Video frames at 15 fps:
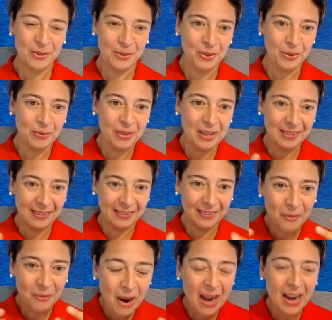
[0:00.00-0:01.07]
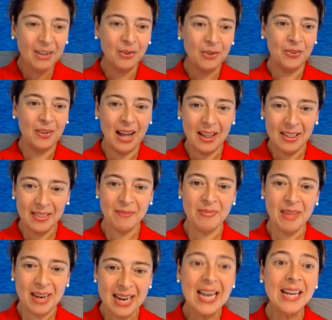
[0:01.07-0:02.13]
So this is a way to tell them
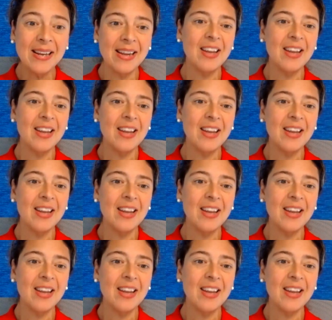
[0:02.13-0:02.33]
that it